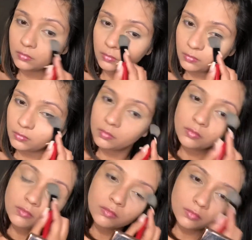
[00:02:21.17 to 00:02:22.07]
Let's use a
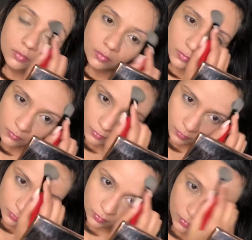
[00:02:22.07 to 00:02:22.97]
brush to
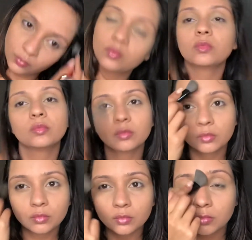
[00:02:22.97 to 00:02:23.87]
dust off the
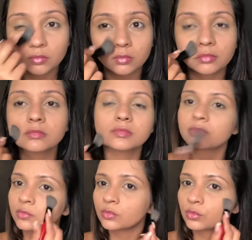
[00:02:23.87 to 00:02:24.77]
excess because you
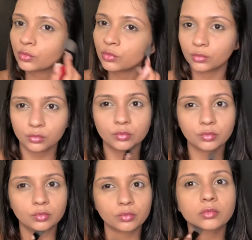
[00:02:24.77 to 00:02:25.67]
don't want it to look
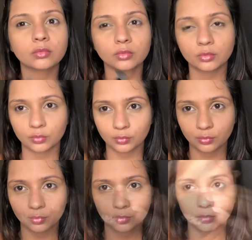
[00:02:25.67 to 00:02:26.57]
cakey.
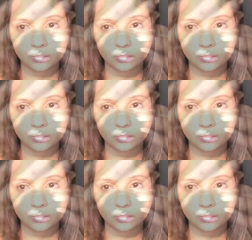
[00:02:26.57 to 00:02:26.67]
Now for the